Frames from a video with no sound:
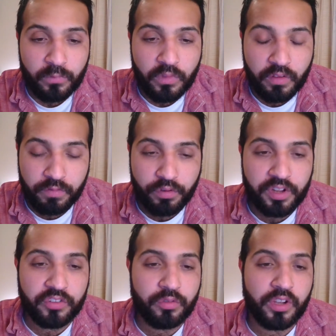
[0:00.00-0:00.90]
for
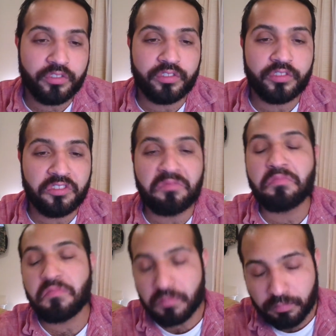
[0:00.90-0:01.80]
each question, so
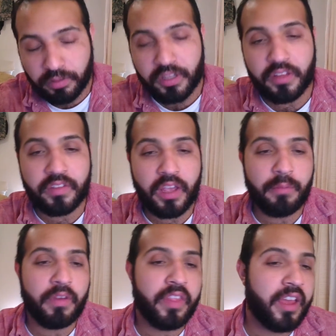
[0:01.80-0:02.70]
plenty of time
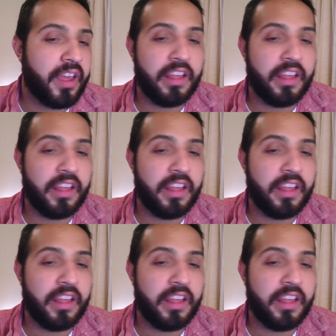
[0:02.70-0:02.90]
on that,